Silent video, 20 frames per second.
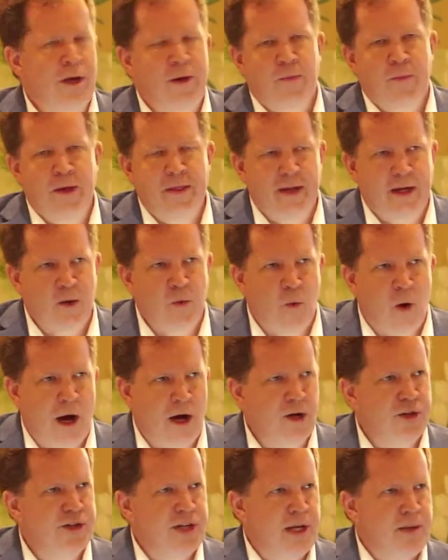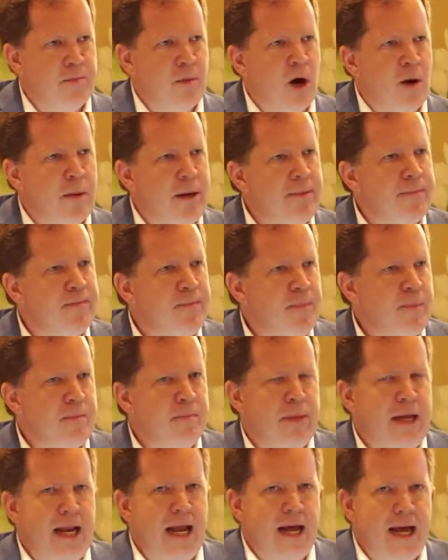we think, a watershed moment.
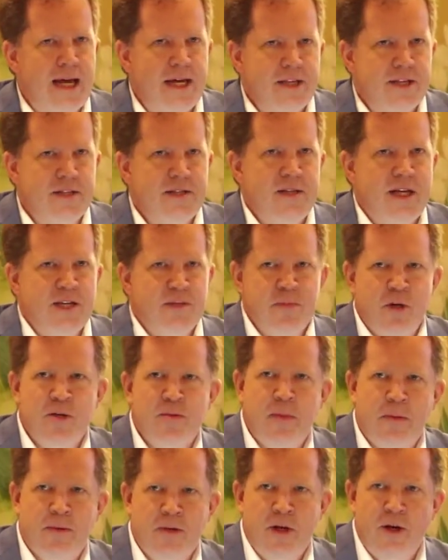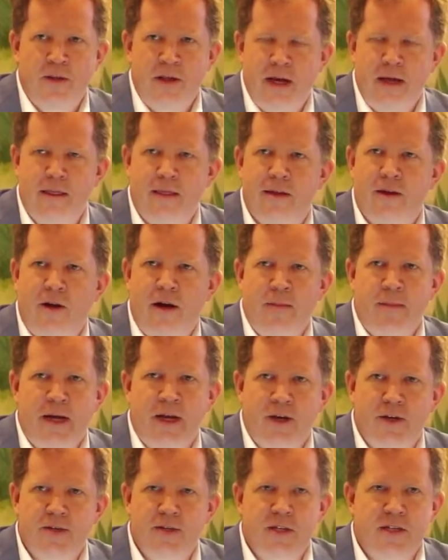I mean, as most people know, the Ethereum
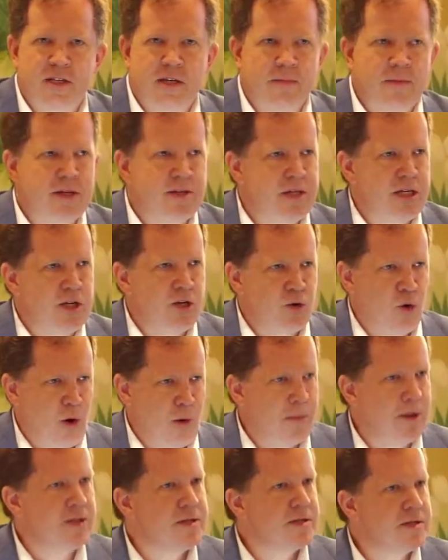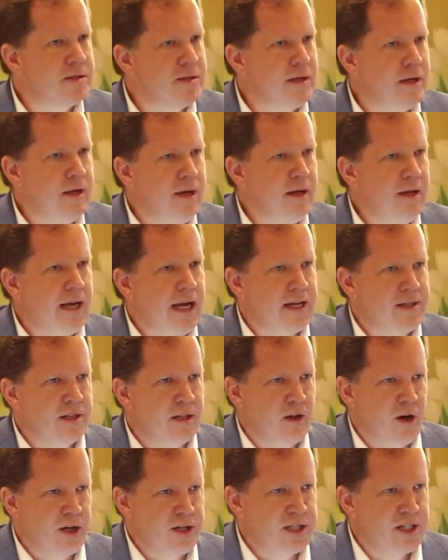ecosystem is enormous, has
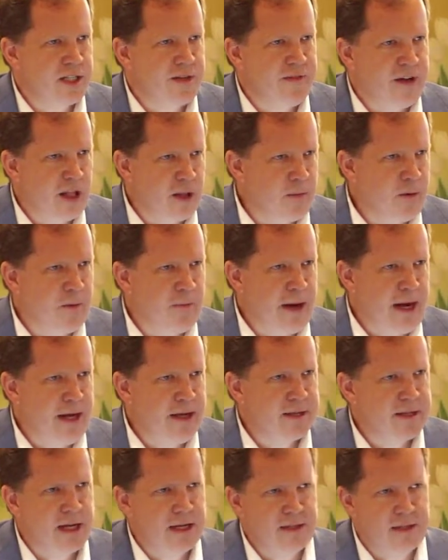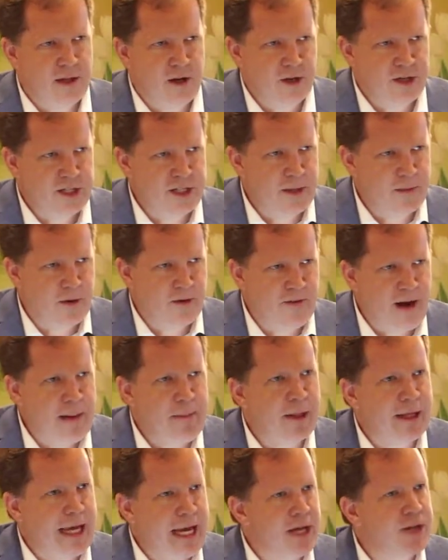the largest developer base, has the largest number of
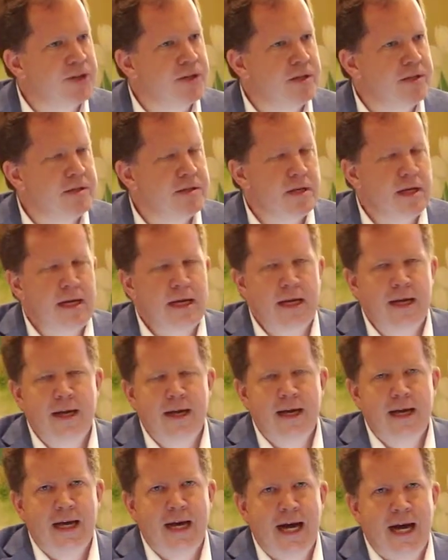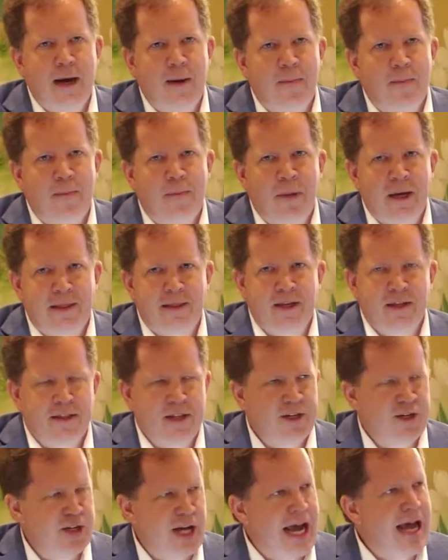applications. But
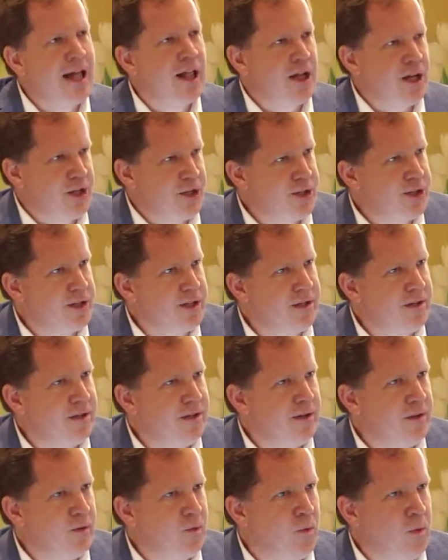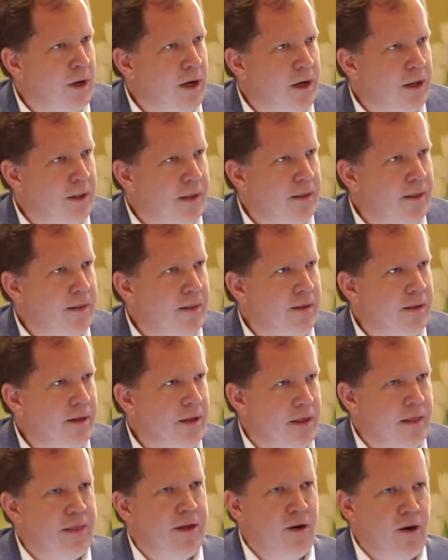the challenge with
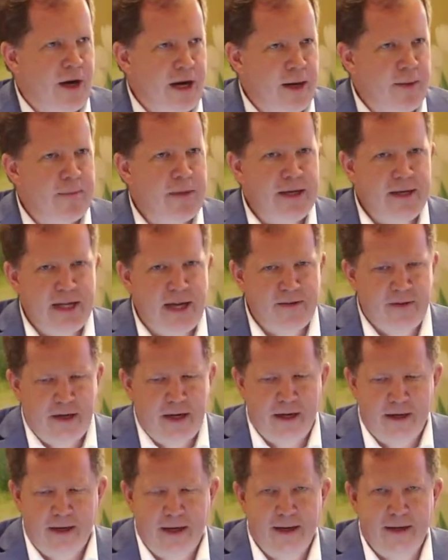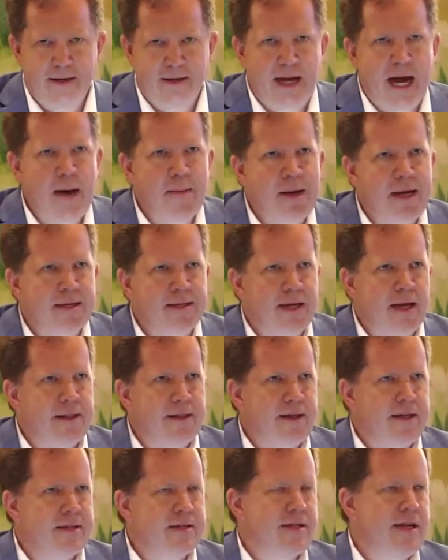Ethereum, and David can comment
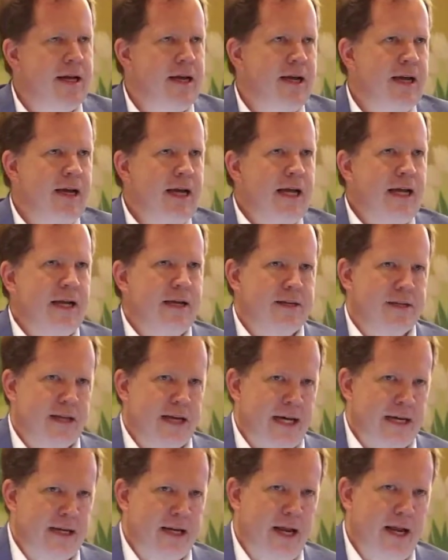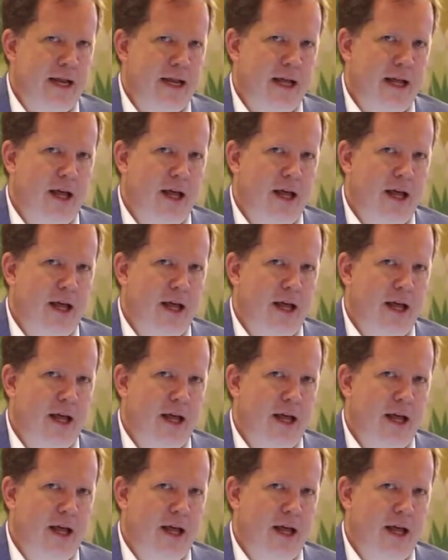on this, is that